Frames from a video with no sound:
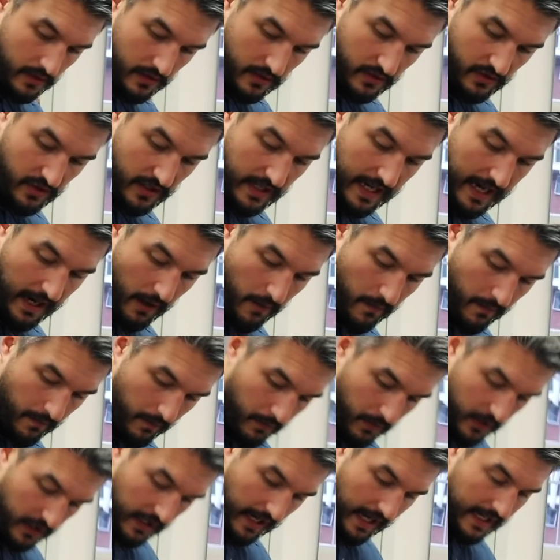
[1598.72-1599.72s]
So now,
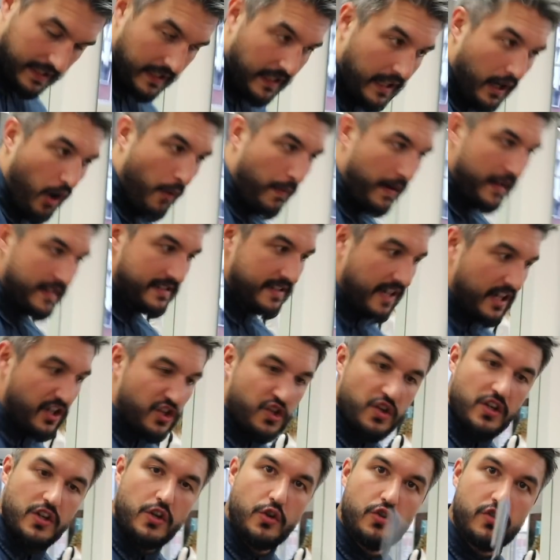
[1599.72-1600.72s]
I'm going to add a little bit of
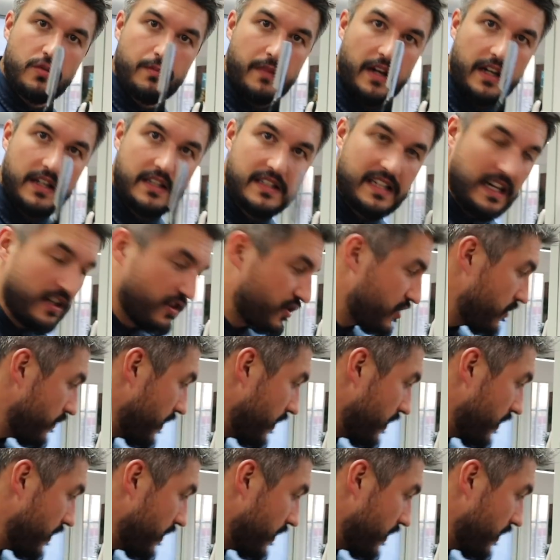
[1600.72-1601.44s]
texture in using my texture